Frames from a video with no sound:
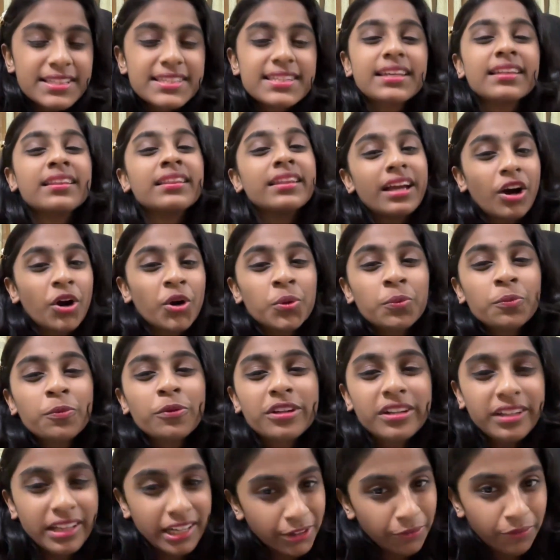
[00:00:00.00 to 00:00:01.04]
in the output
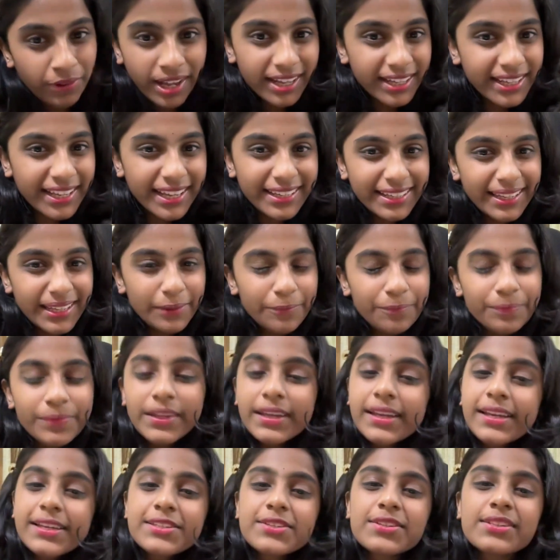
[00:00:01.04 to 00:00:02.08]
that we are getting.
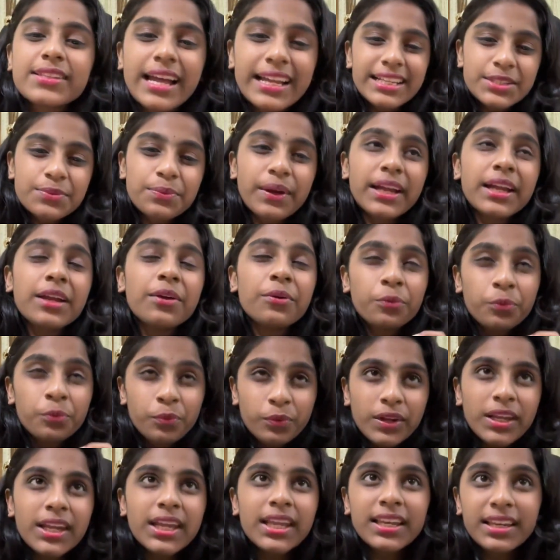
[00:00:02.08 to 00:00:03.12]
So that's why
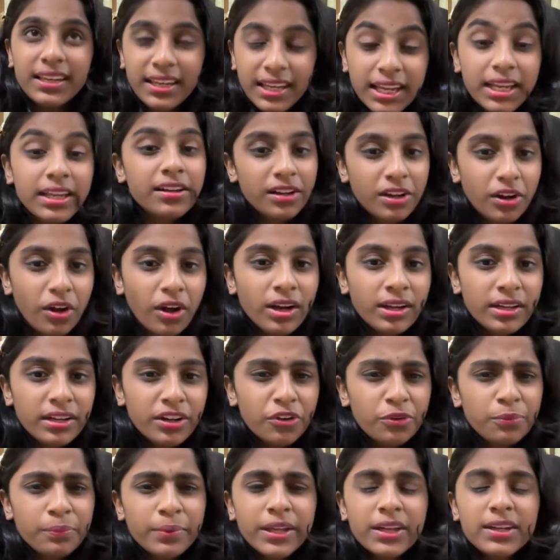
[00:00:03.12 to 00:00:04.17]
we need Claude
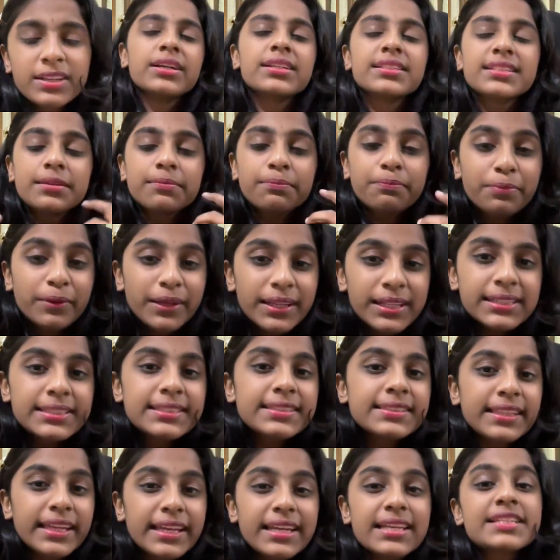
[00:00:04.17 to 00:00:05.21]
now because it
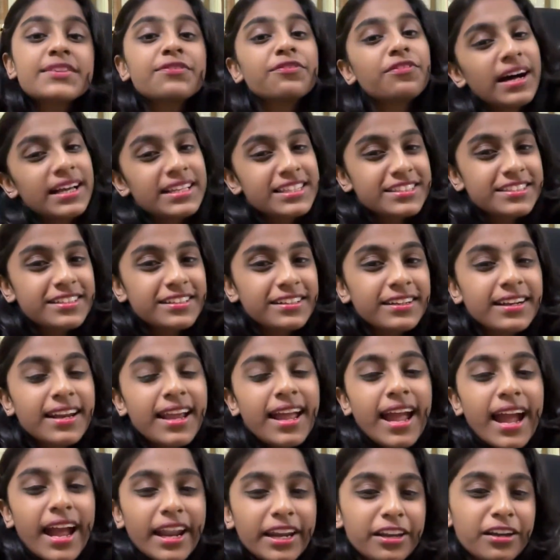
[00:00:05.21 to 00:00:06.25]
builds things faster,
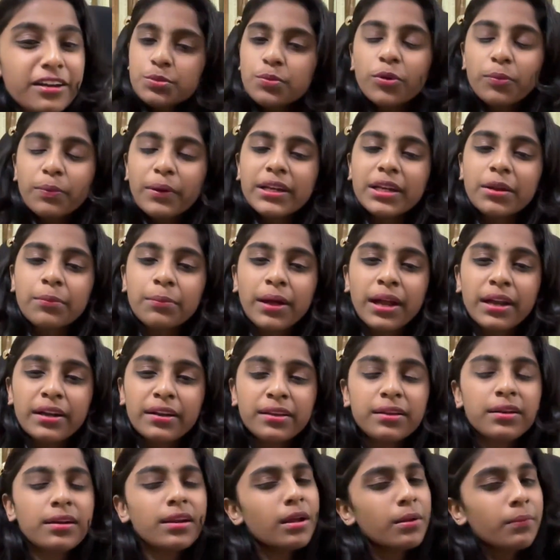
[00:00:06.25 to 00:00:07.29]
much more better
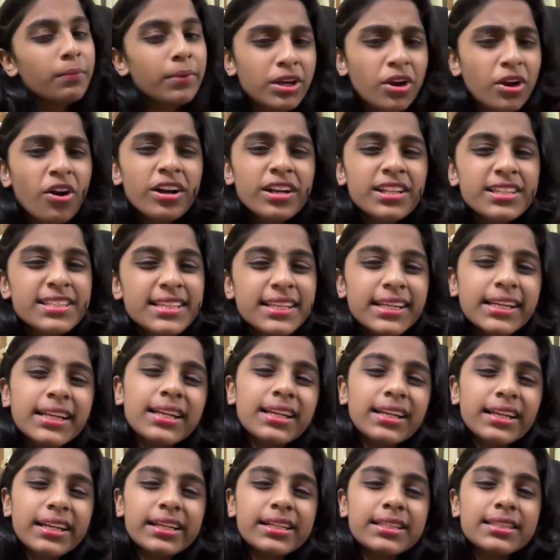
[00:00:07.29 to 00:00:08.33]
manner. But
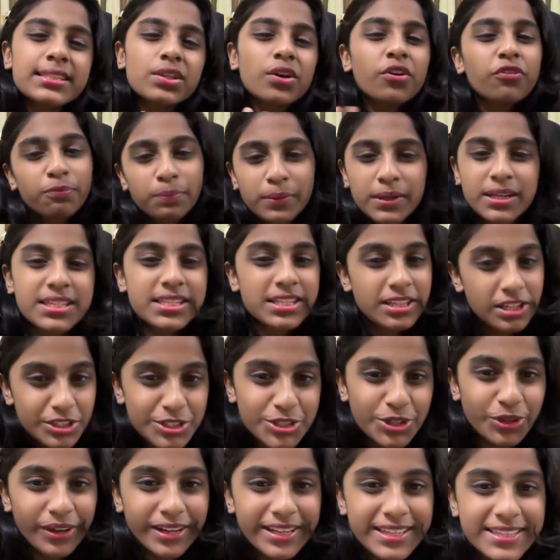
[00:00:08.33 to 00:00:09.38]
honestly, it's of personal
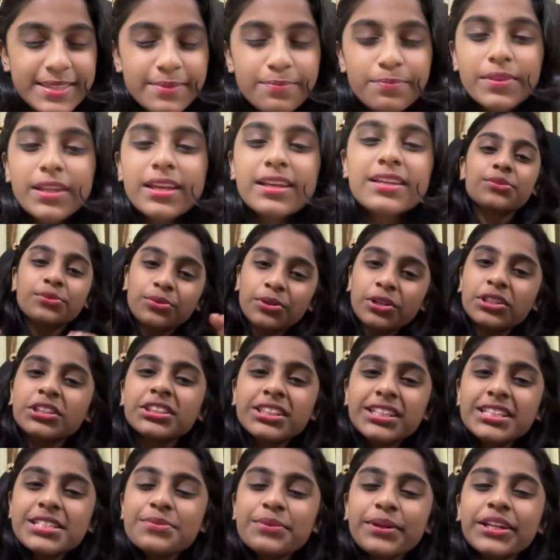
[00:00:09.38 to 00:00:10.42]
choice. So
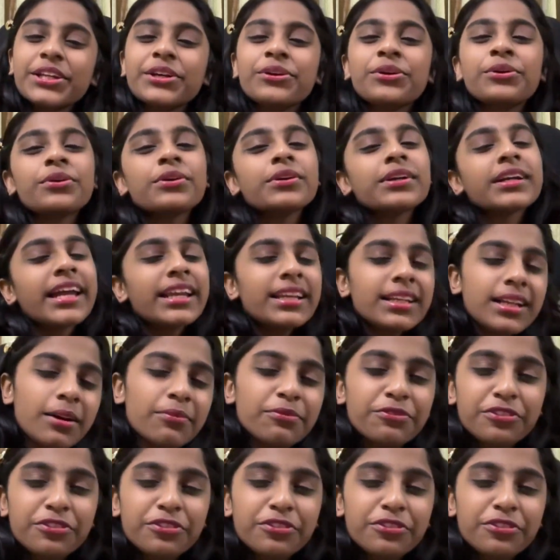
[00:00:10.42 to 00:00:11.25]
watch this video, get